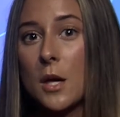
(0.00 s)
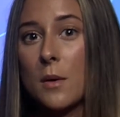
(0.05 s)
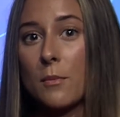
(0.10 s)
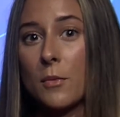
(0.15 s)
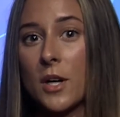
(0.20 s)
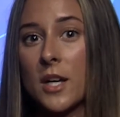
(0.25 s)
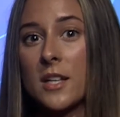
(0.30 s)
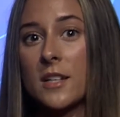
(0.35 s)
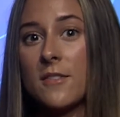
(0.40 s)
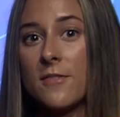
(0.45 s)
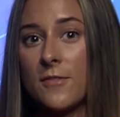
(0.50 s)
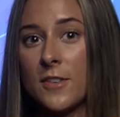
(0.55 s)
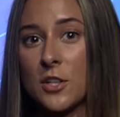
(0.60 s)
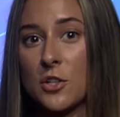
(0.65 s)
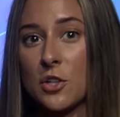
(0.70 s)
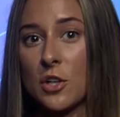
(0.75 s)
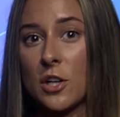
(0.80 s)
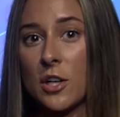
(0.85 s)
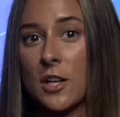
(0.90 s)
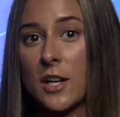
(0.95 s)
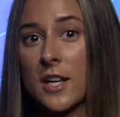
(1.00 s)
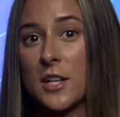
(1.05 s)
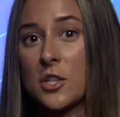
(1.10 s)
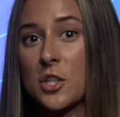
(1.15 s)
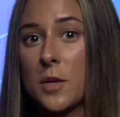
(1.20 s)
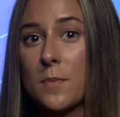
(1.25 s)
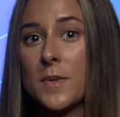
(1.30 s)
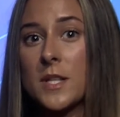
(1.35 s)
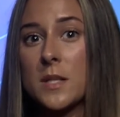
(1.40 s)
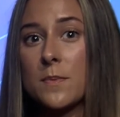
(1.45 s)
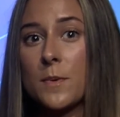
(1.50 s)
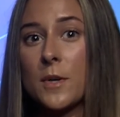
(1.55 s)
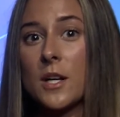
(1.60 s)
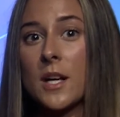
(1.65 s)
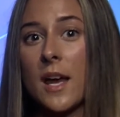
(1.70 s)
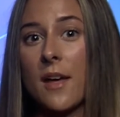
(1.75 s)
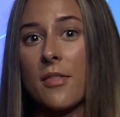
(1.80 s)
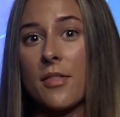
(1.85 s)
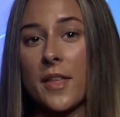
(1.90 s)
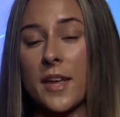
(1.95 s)
Miranda Fisher, a Shippensburg
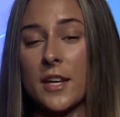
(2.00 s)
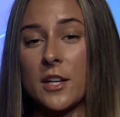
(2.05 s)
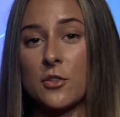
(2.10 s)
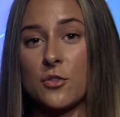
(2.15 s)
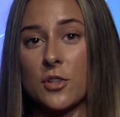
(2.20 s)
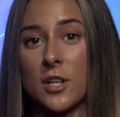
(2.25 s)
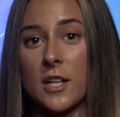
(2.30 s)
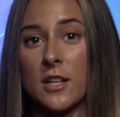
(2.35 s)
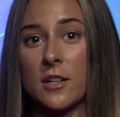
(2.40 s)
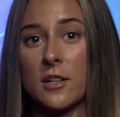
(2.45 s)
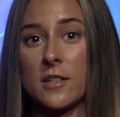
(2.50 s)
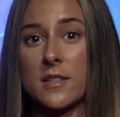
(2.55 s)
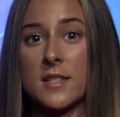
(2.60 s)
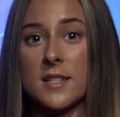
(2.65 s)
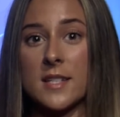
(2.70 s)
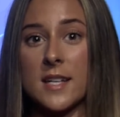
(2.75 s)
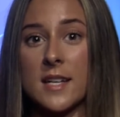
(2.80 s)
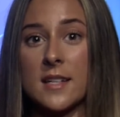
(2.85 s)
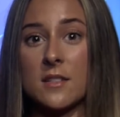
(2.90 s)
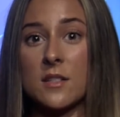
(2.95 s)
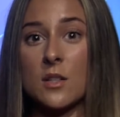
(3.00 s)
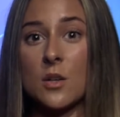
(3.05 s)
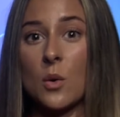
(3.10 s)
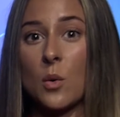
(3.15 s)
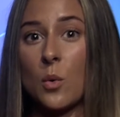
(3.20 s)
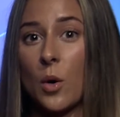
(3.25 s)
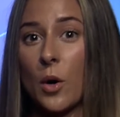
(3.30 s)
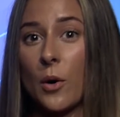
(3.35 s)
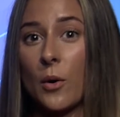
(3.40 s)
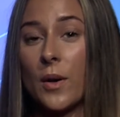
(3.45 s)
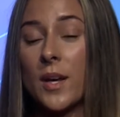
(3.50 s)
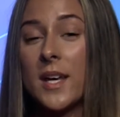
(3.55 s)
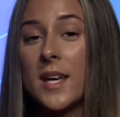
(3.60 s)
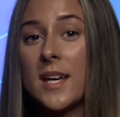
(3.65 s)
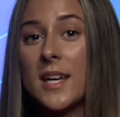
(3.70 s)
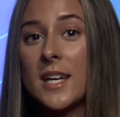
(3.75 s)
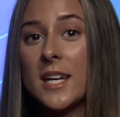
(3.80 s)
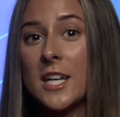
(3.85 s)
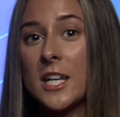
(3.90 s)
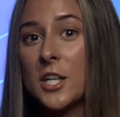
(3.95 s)
athletic trainer, states, quote,
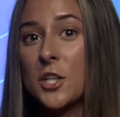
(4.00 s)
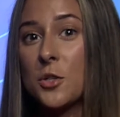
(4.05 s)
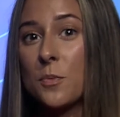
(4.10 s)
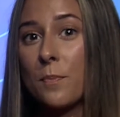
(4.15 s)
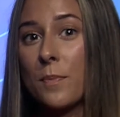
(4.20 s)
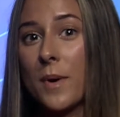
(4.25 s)
each